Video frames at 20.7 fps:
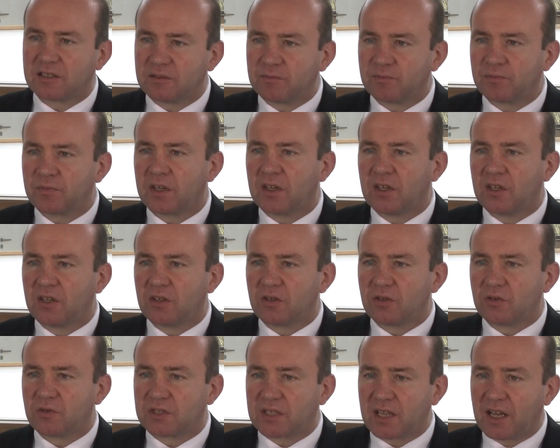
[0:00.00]
him,
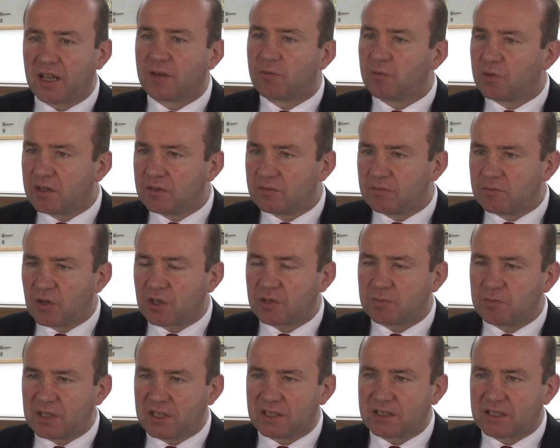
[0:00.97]
who said we
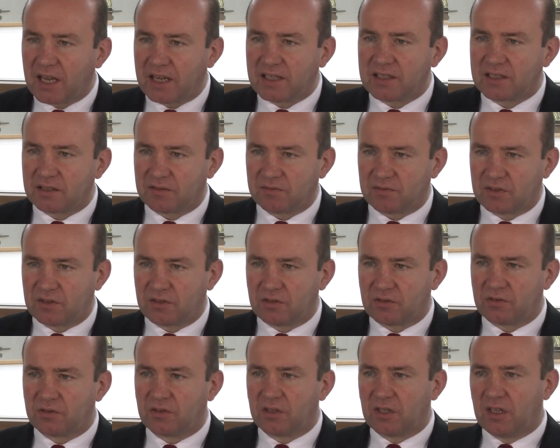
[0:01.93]
must be attentive
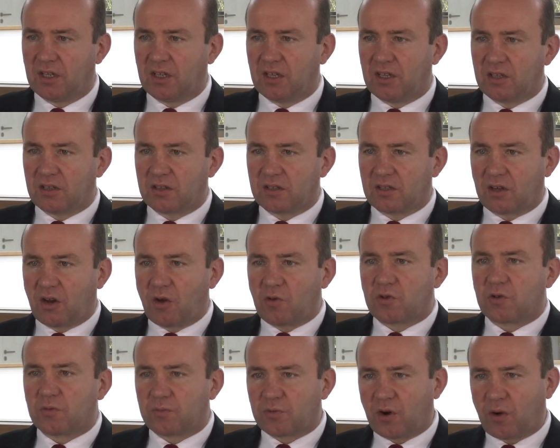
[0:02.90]
to the
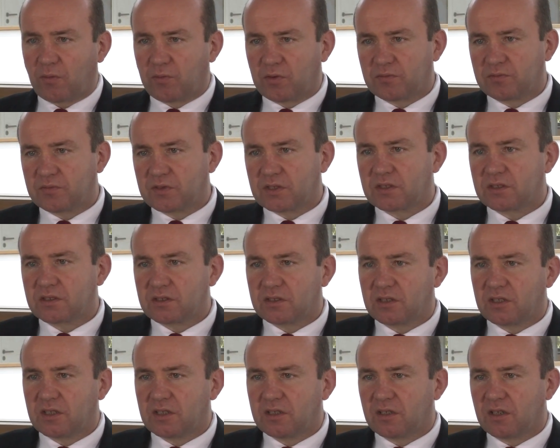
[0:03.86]
local problems
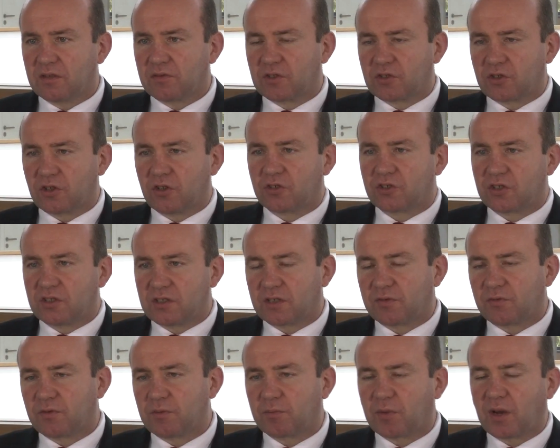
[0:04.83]
of the church in
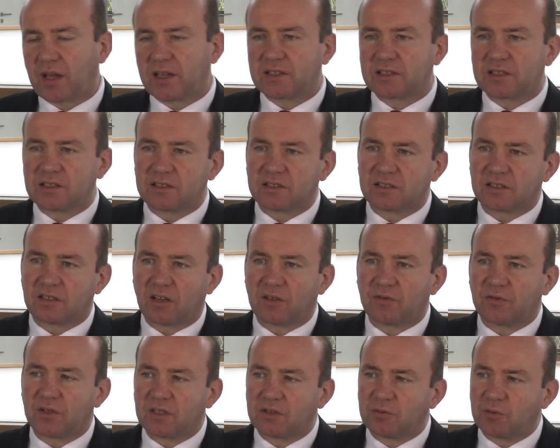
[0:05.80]
different places. And I
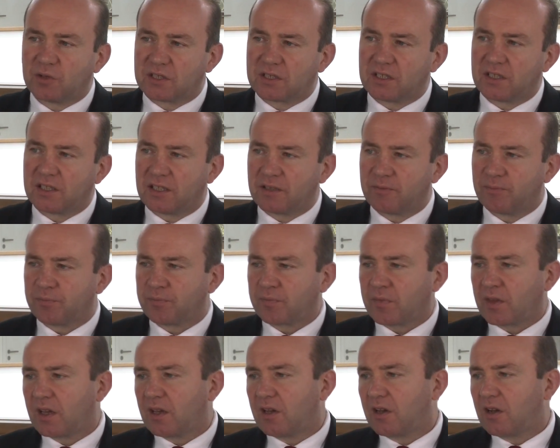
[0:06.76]
think we're seeing
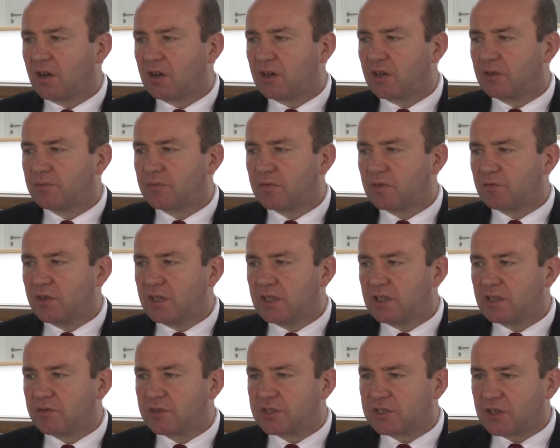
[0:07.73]

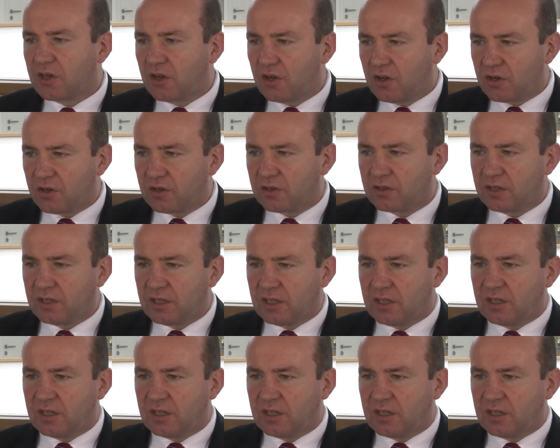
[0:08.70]
really a return